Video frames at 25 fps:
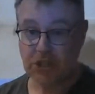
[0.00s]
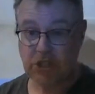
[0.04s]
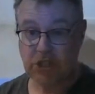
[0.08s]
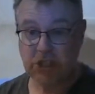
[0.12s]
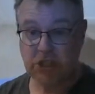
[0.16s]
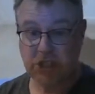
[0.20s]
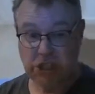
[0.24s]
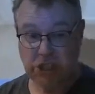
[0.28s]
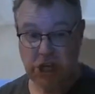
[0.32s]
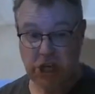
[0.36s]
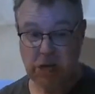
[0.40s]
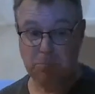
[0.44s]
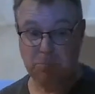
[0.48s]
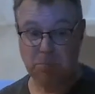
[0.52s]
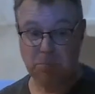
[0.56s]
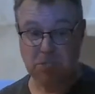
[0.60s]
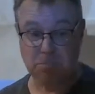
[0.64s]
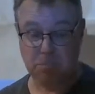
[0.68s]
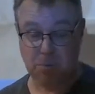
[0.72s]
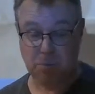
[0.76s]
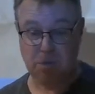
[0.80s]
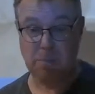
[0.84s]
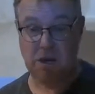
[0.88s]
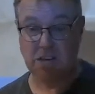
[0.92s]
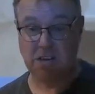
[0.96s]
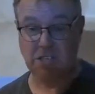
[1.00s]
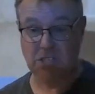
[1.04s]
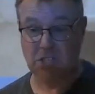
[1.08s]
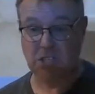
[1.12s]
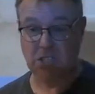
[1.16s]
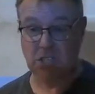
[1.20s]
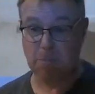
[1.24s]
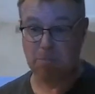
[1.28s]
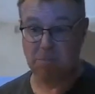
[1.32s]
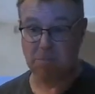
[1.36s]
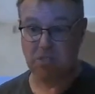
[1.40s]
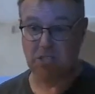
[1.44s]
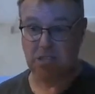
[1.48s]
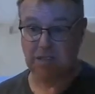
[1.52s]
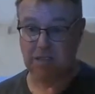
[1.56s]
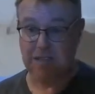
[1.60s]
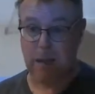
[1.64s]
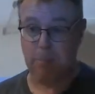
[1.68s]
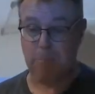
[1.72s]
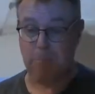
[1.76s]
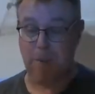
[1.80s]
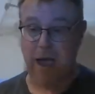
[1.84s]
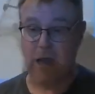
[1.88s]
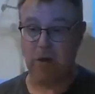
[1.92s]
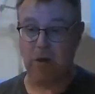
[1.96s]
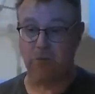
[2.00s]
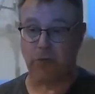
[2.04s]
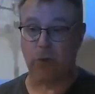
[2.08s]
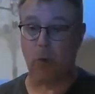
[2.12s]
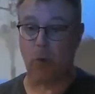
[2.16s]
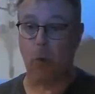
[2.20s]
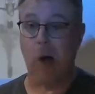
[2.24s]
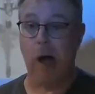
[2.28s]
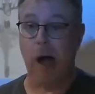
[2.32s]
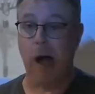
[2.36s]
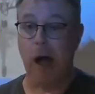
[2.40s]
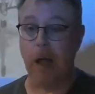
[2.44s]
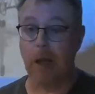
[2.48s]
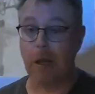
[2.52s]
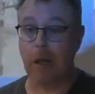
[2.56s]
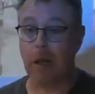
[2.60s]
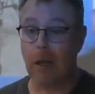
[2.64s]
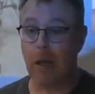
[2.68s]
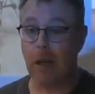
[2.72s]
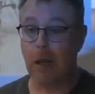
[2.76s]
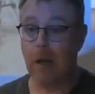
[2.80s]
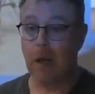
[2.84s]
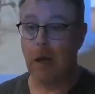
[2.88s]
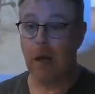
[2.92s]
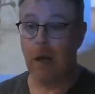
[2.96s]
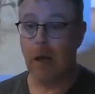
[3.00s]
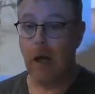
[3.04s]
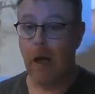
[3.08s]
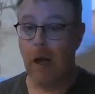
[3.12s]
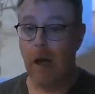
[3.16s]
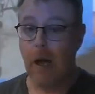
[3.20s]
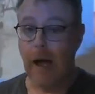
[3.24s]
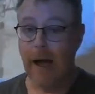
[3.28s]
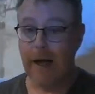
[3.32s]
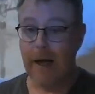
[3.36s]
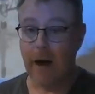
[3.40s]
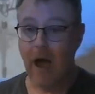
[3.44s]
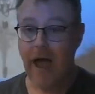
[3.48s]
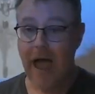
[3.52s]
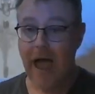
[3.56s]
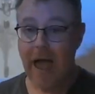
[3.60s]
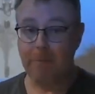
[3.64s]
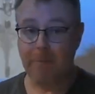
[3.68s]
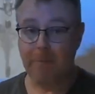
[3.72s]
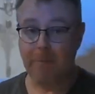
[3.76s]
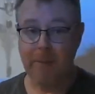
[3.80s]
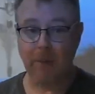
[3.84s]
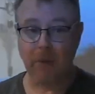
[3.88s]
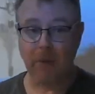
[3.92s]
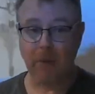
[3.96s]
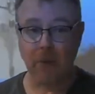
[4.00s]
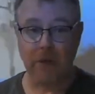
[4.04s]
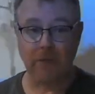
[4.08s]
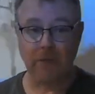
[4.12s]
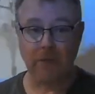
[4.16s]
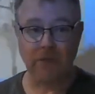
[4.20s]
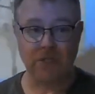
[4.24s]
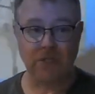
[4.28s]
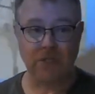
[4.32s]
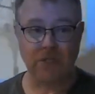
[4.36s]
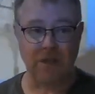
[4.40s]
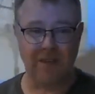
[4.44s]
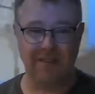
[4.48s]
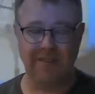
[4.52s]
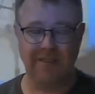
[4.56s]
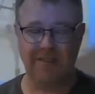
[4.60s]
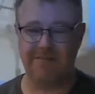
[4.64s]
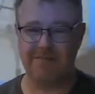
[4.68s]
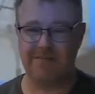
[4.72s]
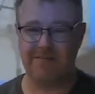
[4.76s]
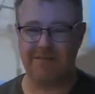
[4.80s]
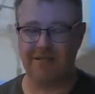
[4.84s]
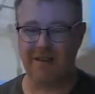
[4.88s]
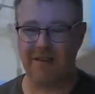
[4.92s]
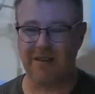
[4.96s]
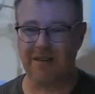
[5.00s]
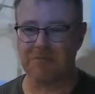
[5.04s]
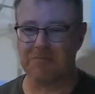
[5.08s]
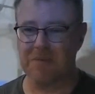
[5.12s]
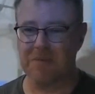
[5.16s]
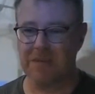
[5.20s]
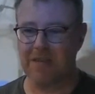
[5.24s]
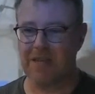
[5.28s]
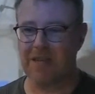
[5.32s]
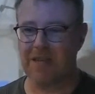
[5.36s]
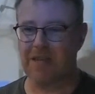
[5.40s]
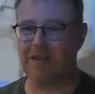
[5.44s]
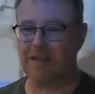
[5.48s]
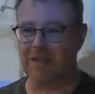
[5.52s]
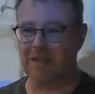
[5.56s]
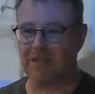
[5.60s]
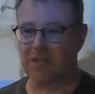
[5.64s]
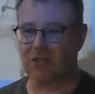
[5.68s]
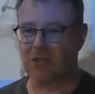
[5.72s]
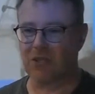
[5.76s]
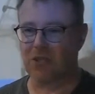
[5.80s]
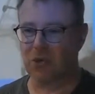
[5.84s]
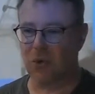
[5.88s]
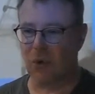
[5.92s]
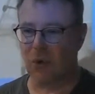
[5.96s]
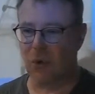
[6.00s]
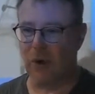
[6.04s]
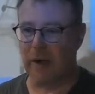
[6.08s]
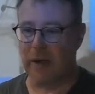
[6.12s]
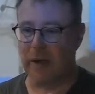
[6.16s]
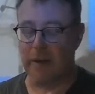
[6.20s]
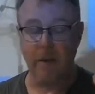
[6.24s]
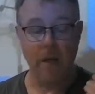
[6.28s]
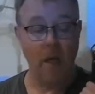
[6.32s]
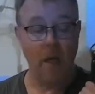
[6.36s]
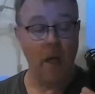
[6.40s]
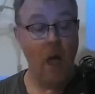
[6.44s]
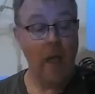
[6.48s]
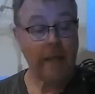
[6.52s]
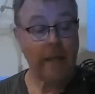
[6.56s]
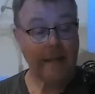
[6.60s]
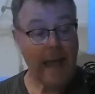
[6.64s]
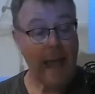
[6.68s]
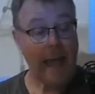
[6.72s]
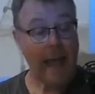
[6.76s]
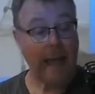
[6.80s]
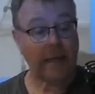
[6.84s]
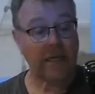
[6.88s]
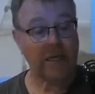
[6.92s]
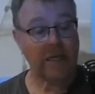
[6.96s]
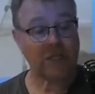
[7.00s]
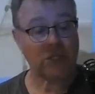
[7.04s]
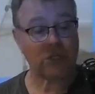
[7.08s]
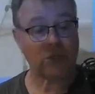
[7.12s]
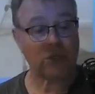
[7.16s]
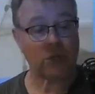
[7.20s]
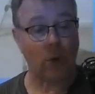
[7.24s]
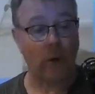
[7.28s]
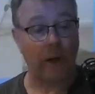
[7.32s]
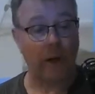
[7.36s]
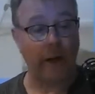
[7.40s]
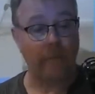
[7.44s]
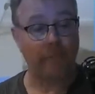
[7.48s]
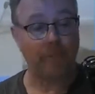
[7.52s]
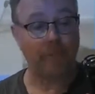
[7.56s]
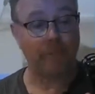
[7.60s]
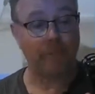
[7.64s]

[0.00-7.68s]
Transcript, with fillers: the cheapest, pretty much the cheapest thing they made for a while. And I had people look at this and go, "You've got to be kidding! It's a toy." Yeah, it is a toy,